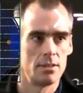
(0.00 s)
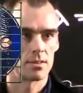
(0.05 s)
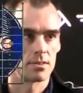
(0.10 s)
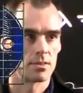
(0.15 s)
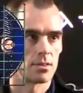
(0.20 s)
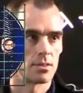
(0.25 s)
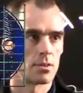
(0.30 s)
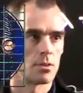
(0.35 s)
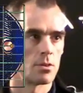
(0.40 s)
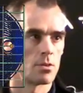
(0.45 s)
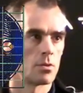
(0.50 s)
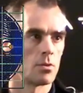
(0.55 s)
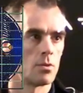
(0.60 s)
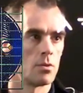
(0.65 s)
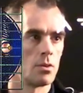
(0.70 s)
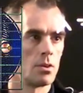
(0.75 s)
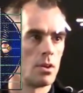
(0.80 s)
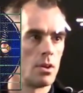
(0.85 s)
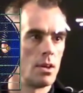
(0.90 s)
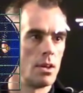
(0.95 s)
So
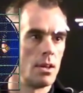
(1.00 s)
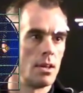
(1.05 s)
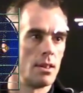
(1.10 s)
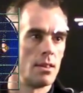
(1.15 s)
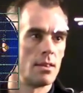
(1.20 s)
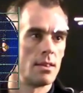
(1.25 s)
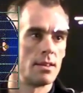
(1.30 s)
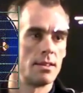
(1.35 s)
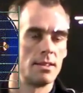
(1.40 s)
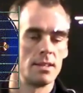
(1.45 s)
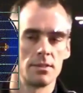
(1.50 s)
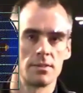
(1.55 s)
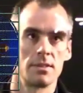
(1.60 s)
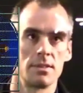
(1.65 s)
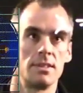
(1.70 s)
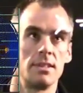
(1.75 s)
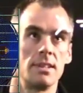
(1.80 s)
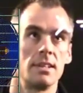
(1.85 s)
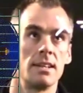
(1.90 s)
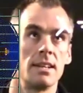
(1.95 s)
the delta
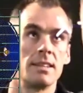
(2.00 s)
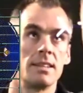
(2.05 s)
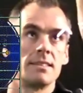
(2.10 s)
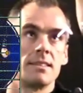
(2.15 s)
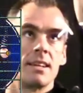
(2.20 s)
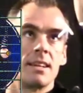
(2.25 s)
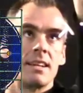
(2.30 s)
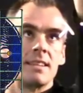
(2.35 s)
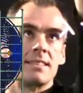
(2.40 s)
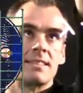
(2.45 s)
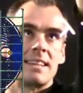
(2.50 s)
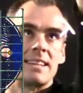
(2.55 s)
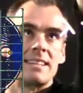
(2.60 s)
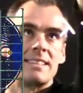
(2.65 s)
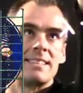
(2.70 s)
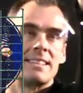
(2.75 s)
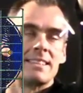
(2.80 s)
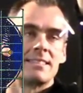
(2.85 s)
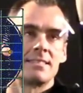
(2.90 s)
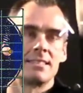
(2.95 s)
D is that it's that
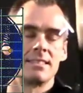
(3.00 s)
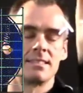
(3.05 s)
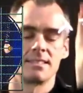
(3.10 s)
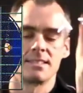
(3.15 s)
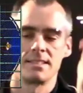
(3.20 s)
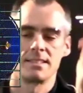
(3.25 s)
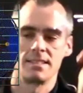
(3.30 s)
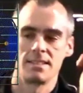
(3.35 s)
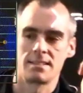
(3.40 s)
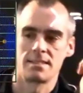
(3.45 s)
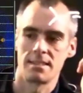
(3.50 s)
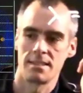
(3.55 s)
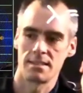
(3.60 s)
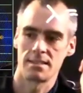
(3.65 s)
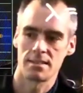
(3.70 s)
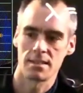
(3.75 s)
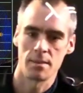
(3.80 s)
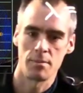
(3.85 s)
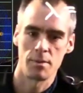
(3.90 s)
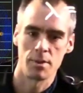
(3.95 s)
distance. And distance,
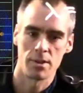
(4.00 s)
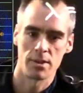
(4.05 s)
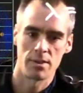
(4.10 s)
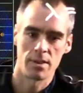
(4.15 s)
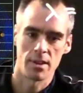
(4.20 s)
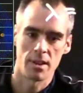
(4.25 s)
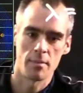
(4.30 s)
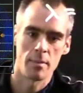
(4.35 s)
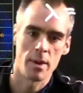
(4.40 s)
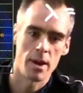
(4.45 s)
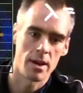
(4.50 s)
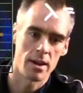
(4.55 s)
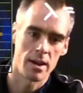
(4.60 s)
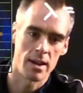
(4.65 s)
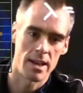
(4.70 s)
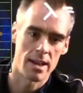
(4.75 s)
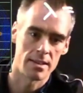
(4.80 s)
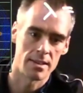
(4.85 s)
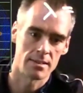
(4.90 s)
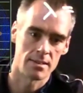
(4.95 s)
um, you can think about it
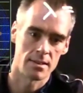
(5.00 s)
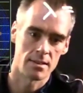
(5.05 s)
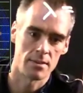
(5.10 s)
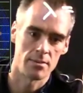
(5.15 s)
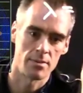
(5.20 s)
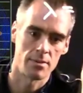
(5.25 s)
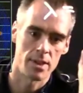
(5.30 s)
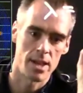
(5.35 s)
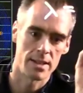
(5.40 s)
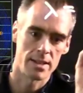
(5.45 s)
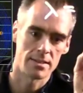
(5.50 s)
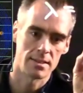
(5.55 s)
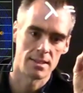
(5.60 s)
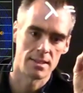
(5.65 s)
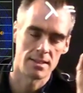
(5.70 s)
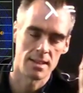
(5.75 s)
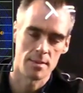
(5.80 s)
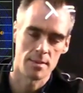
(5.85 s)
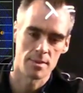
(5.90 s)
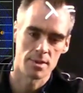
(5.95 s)
as a velocity
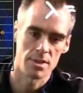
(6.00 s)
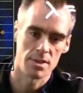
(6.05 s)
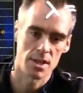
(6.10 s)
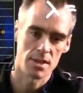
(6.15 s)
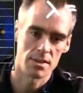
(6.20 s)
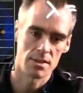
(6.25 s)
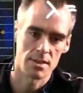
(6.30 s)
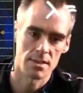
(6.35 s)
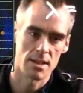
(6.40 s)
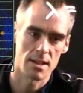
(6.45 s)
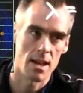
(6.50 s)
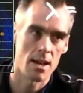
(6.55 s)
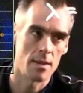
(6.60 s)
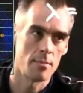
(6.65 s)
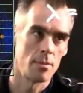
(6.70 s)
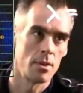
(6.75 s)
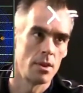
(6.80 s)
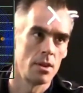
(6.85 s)
times a change in time.